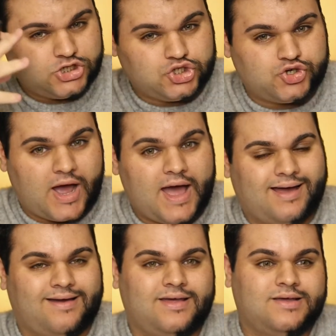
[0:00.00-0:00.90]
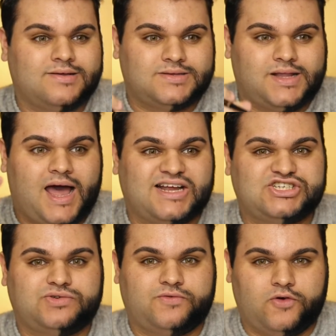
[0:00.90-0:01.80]
drag
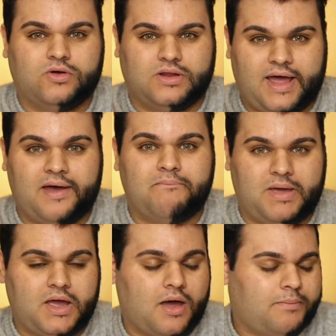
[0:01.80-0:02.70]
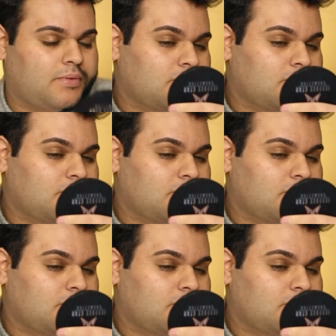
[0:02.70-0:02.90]
slash full glam makeup.